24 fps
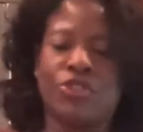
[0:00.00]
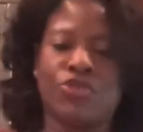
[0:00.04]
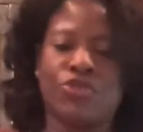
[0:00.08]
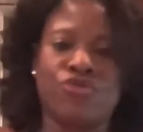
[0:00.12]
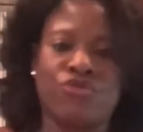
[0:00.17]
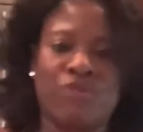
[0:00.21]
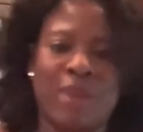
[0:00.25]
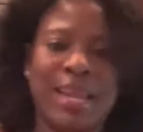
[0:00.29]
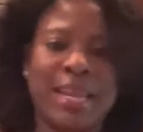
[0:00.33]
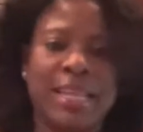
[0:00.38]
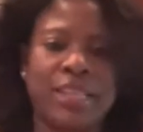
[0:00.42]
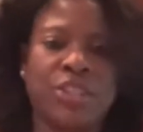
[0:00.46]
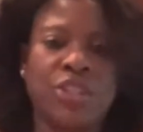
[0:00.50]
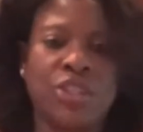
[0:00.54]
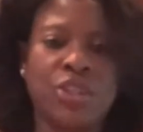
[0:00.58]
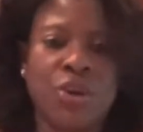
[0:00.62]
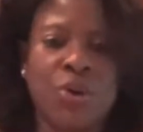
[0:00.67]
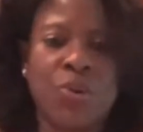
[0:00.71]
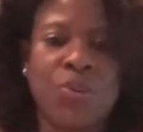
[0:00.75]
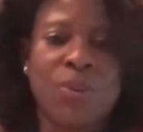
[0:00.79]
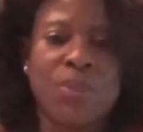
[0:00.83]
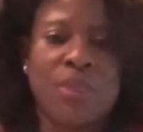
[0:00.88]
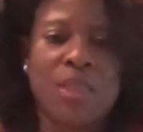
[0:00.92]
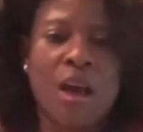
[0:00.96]
ready to
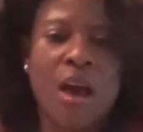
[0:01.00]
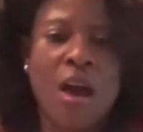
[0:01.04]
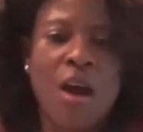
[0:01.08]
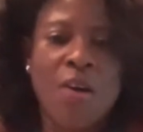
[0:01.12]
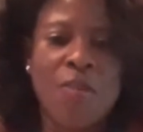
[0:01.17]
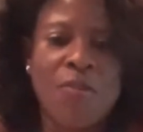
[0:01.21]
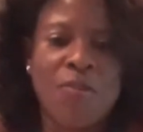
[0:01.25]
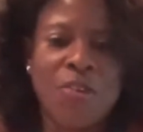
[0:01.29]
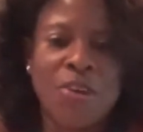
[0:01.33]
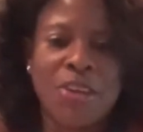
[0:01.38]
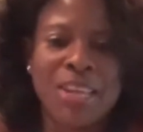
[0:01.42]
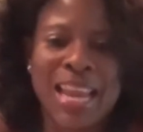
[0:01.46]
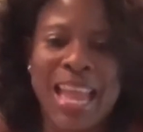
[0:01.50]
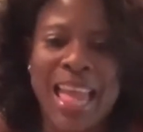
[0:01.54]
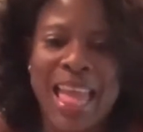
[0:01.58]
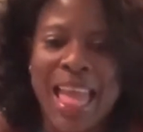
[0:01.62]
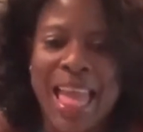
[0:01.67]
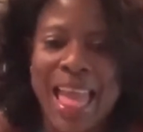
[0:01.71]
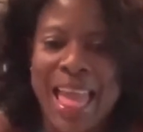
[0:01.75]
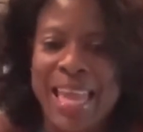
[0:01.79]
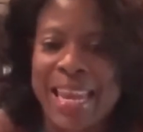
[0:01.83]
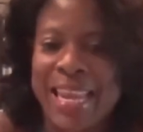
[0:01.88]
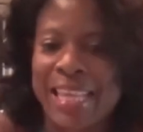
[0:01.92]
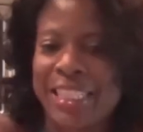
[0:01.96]
go in the oven,
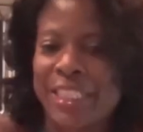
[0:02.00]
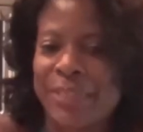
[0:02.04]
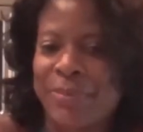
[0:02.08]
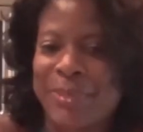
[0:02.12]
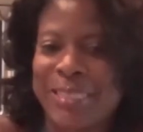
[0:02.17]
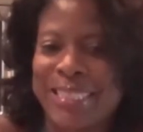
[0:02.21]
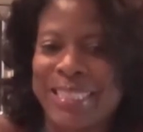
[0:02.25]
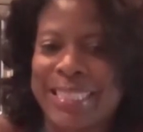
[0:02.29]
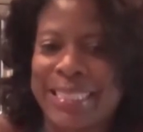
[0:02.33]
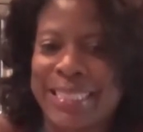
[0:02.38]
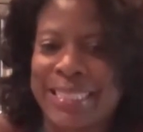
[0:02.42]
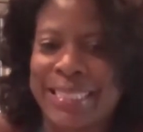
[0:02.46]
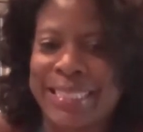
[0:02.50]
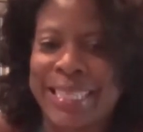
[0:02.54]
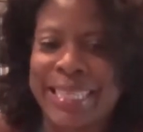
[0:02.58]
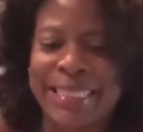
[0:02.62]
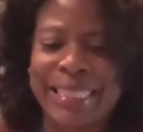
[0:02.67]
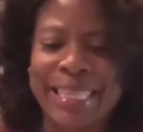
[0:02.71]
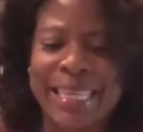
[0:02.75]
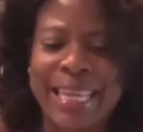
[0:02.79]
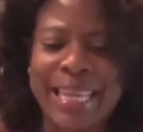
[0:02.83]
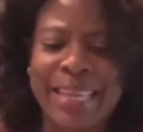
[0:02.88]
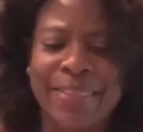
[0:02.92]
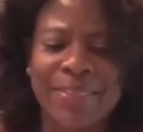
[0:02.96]
and it's been
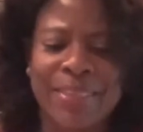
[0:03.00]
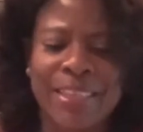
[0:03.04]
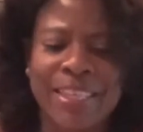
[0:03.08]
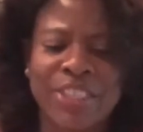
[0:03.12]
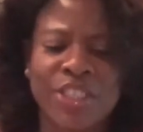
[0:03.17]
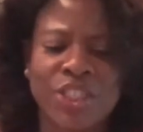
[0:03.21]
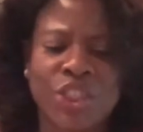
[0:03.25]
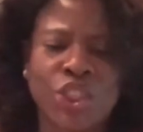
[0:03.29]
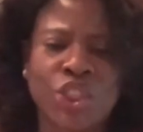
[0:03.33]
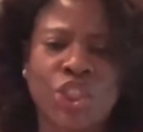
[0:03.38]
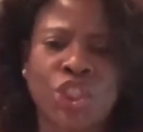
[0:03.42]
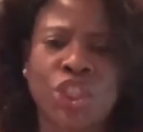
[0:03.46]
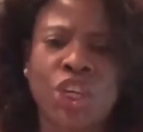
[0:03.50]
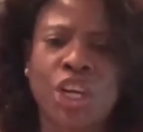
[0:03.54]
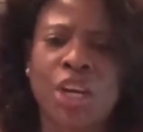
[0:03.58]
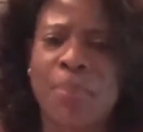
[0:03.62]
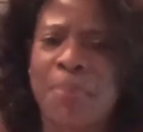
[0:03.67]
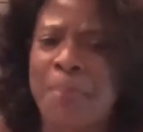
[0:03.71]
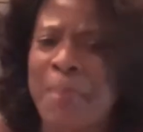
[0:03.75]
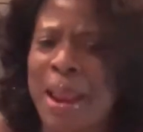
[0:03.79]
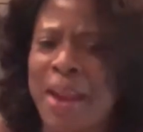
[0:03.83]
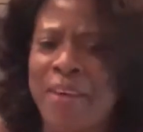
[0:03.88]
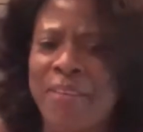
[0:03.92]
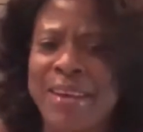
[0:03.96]
sitting in this
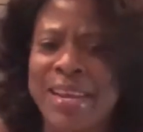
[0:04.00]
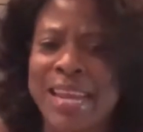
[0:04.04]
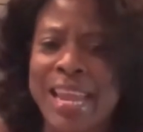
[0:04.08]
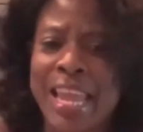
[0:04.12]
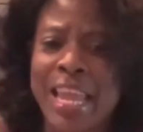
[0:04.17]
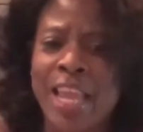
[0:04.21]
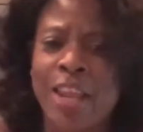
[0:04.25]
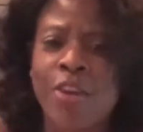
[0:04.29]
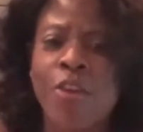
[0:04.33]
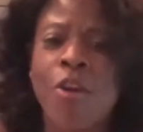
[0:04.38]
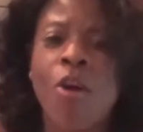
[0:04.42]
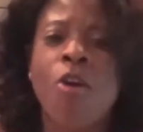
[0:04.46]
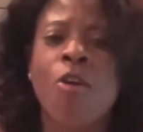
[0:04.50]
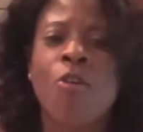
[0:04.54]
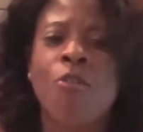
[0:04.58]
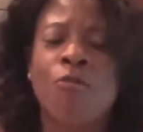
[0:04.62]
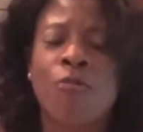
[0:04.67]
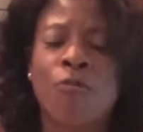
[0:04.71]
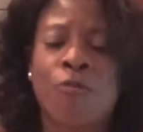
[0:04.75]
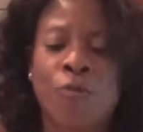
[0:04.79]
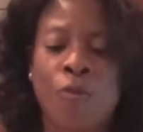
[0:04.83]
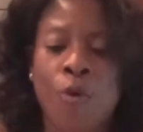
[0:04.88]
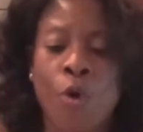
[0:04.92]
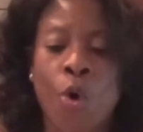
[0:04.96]
jerk marinade
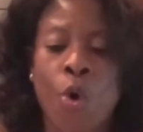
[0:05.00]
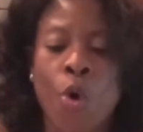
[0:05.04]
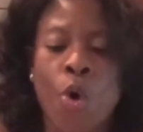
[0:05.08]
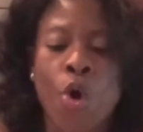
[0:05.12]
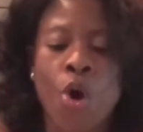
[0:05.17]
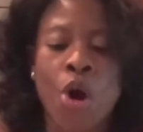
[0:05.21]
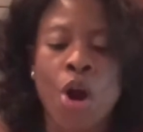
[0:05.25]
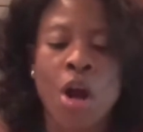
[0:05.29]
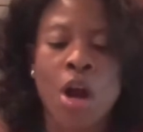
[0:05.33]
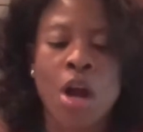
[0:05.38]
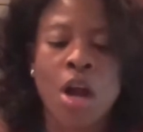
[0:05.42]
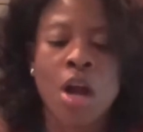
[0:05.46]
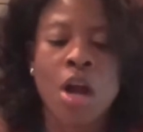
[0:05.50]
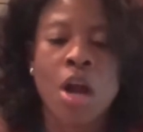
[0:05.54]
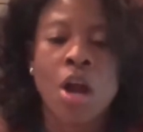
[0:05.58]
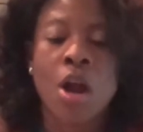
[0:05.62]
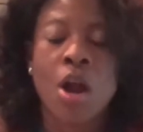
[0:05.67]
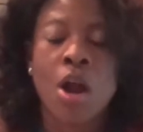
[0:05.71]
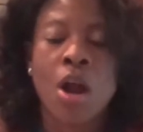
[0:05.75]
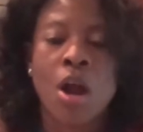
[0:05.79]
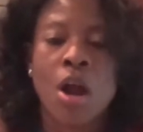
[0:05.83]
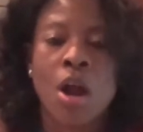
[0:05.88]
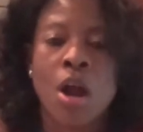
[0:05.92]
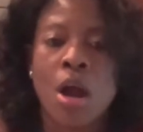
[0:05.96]

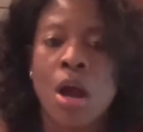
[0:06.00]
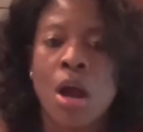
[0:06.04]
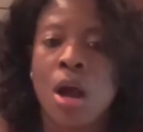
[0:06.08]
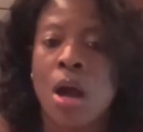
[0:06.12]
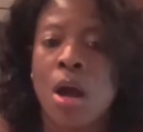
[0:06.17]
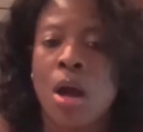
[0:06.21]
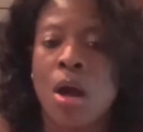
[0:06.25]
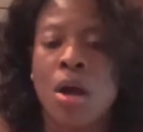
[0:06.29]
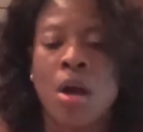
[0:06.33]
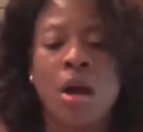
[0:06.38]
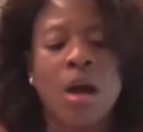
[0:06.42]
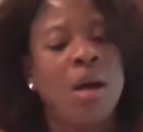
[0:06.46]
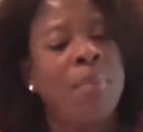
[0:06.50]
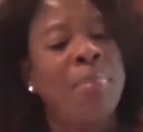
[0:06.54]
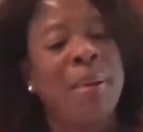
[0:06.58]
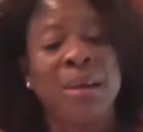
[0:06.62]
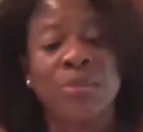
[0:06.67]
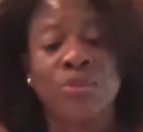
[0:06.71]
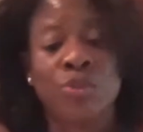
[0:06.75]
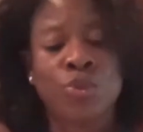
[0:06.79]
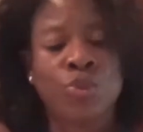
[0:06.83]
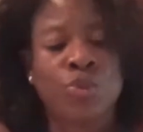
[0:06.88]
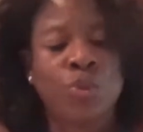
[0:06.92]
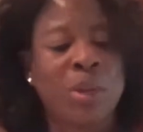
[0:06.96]
for
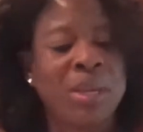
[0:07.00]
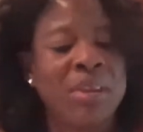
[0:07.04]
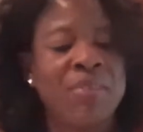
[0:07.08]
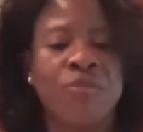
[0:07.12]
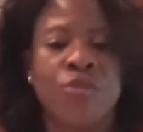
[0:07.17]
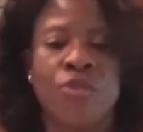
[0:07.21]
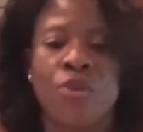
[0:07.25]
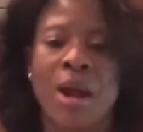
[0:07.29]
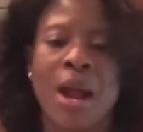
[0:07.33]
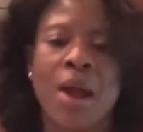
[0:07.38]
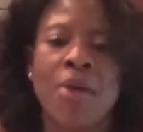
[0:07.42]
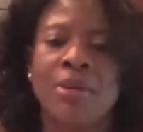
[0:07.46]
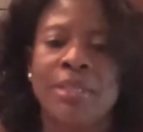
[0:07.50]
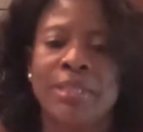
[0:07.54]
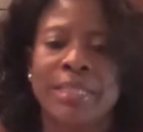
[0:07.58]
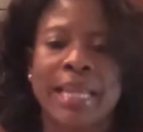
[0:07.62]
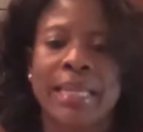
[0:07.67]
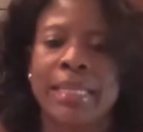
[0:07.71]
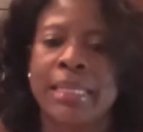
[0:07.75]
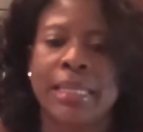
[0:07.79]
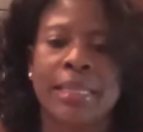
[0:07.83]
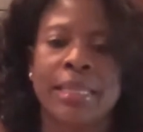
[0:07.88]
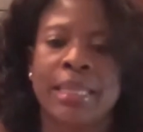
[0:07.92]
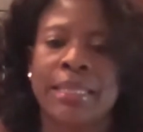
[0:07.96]
about 24 hours.
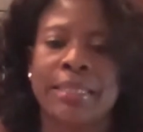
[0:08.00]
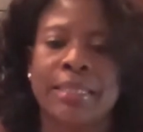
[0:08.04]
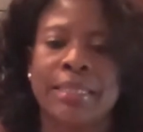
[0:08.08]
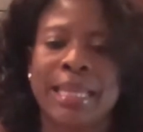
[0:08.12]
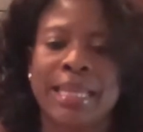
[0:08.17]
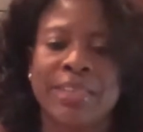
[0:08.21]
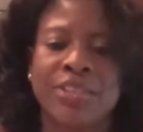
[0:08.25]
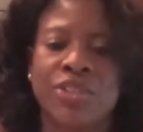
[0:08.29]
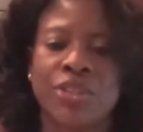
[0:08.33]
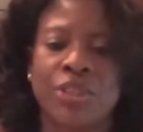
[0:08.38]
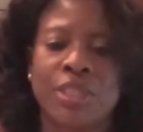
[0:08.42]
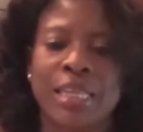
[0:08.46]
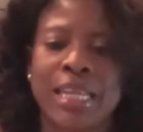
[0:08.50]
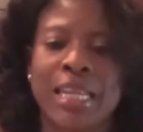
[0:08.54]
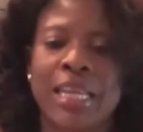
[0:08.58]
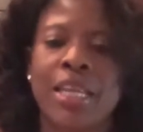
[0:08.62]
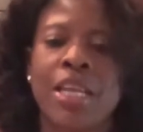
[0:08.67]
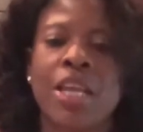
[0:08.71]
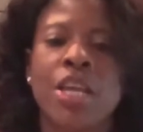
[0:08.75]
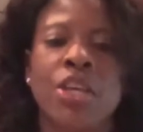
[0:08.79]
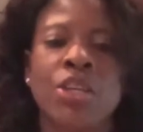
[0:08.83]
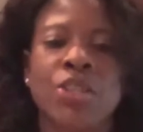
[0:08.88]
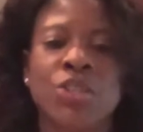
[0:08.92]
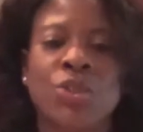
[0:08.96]
I did this
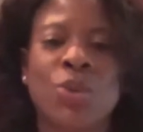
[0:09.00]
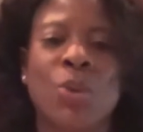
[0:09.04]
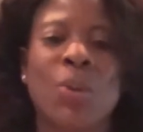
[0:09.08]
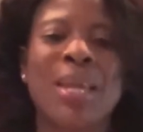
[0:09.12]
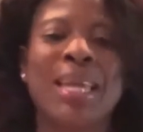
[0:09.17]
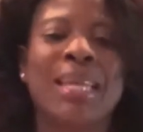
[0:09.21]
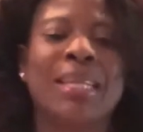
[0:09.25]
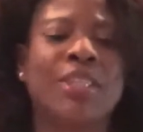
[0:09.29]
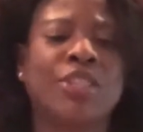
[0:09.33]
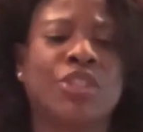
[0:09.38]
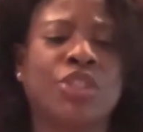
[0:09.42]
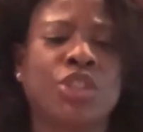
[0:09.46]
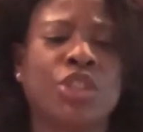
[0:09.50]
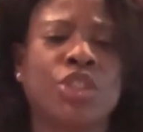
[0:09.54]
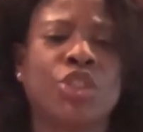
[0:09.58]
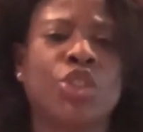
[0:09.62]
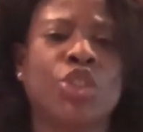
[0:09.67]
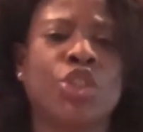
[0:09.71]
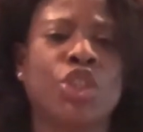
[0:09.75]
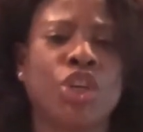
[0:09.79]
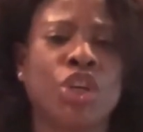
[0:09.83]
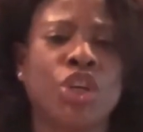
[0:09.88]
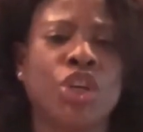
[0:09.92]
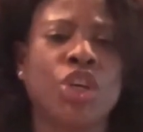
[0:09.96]
yesterday, so it is
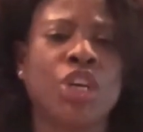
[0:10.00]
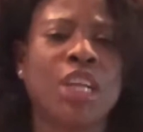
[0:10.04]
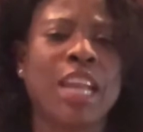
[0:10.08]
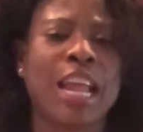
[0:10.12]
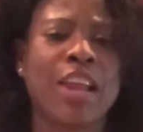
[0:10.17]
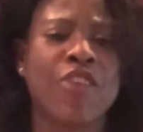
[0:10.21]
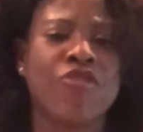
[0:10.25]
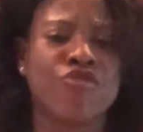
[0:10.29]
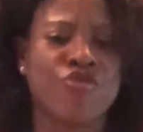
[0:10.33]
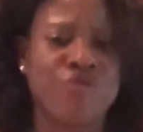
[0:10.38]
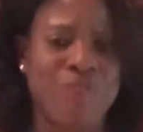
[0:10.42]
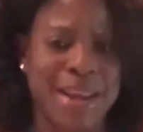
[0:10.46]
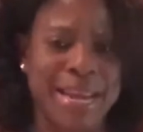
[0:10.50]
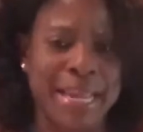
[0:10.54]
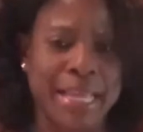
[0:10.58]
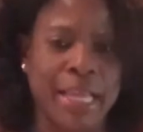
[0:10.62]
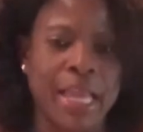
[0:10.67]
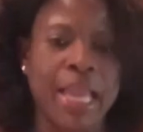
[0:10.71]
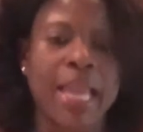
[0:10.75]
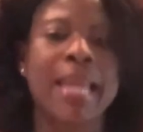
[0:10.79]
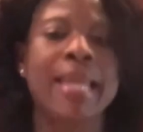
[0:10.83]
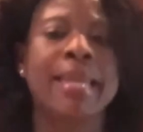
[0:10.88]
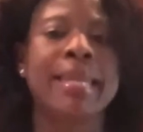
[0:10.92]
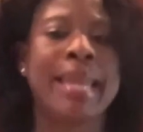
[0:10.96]
just good and
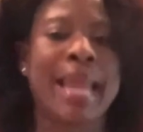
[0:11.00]
ready.